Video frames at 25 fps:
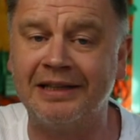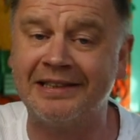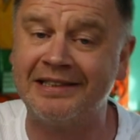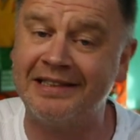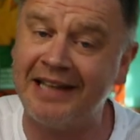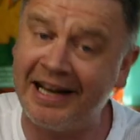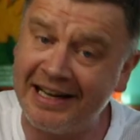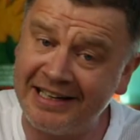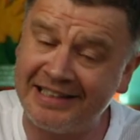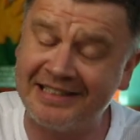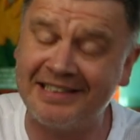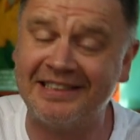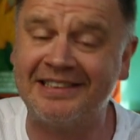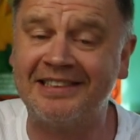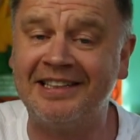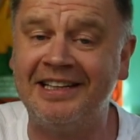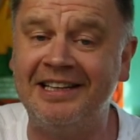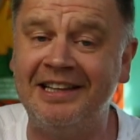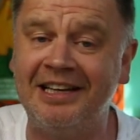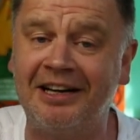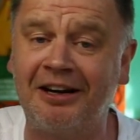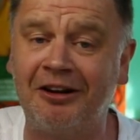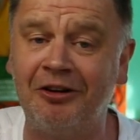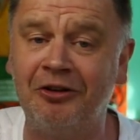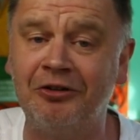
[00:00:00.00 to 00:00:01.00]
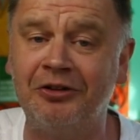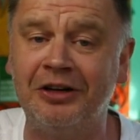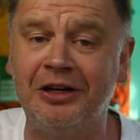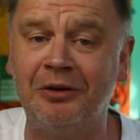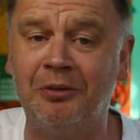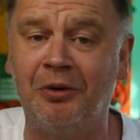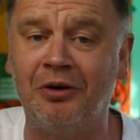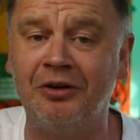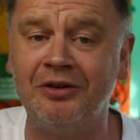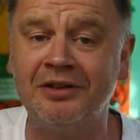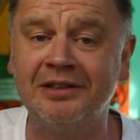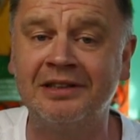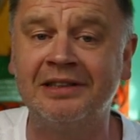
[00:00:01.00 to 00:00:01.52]
It's nice to see the clunky
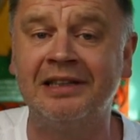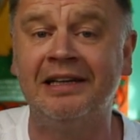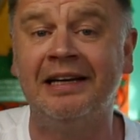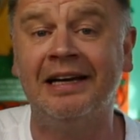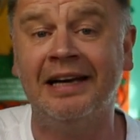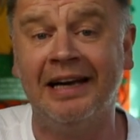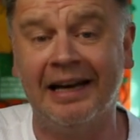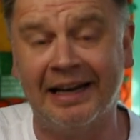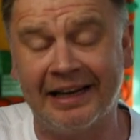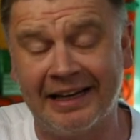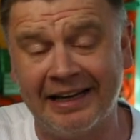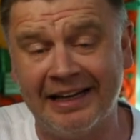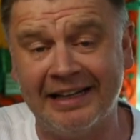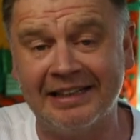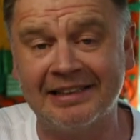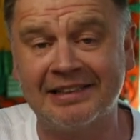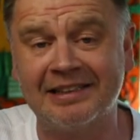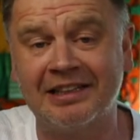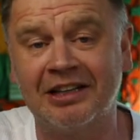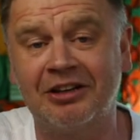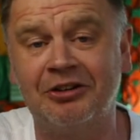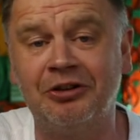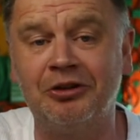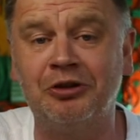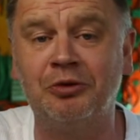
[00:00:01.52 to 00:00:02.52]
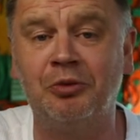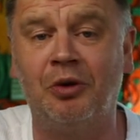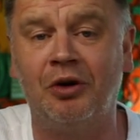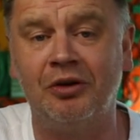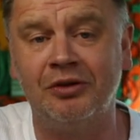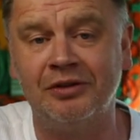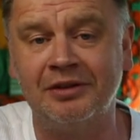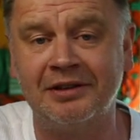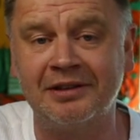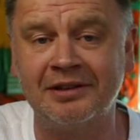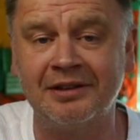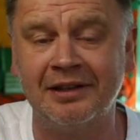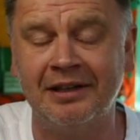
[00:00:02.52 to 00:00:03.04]
ones against the good
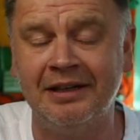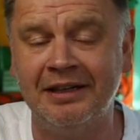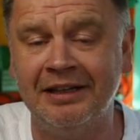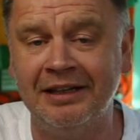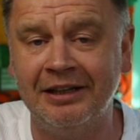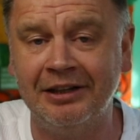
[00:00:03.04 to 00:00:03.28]
ones,